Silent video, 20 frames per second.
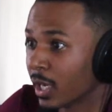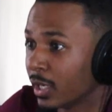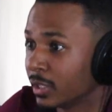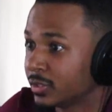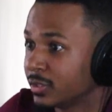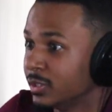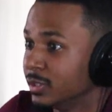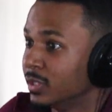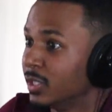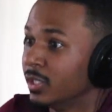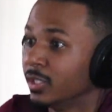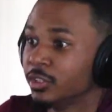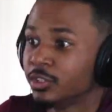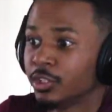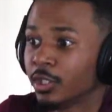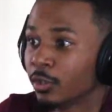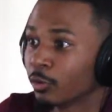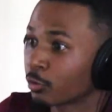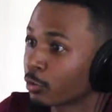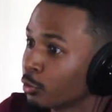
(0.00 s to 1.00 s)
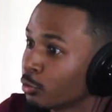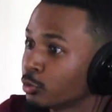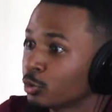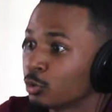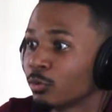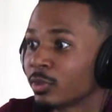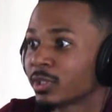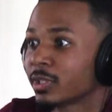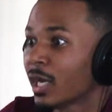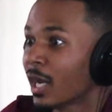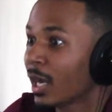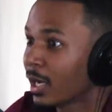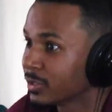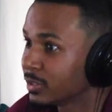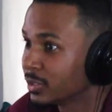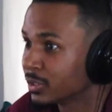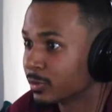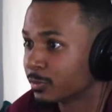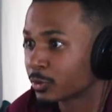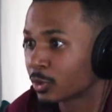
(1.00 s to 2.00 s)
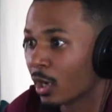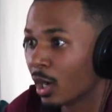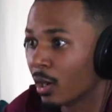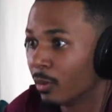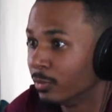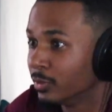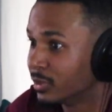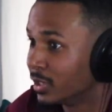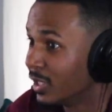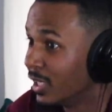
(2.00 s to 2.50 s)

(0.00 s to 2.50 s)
content, and the channel grew to a thousand subscribers,